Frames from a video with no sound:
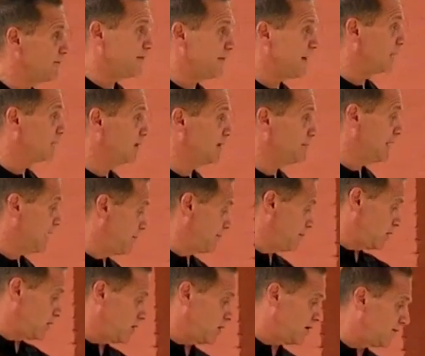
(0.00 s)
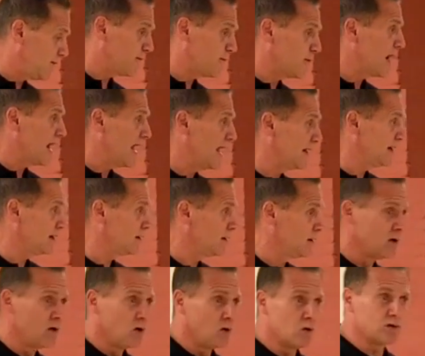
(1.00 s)
a family member or a
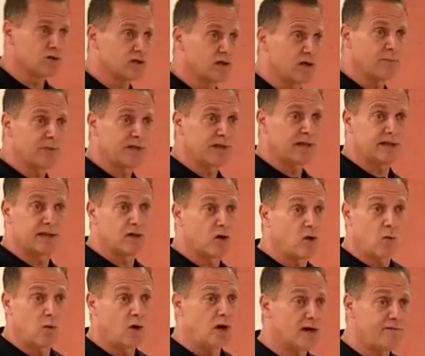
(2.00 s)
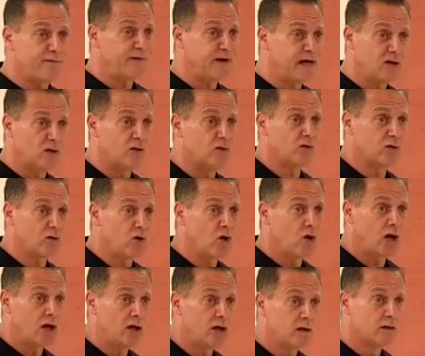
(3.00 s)
friend or somebody that don't want to follow the
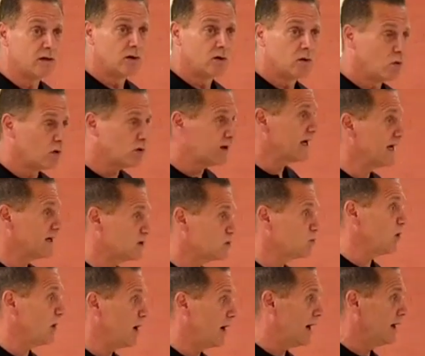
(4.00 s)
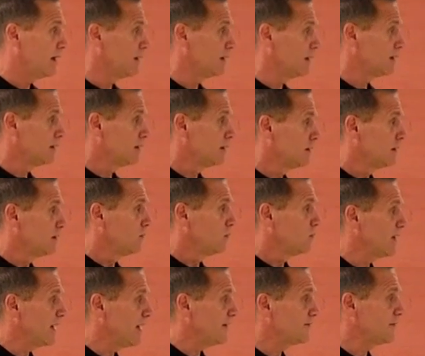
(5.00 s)
law. Well, guess what?
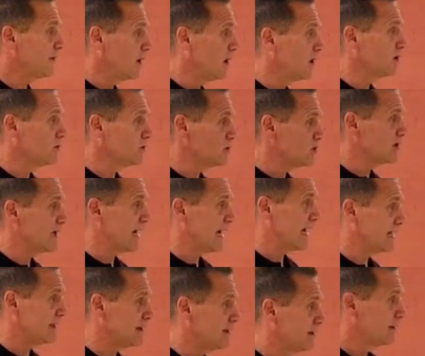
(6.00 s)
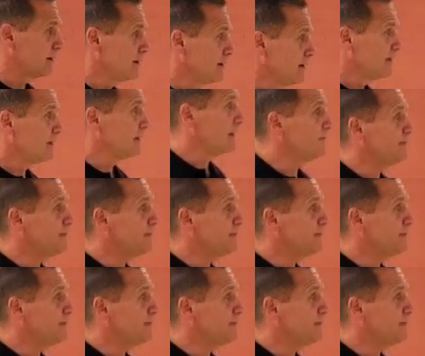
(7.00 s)
We have to understand that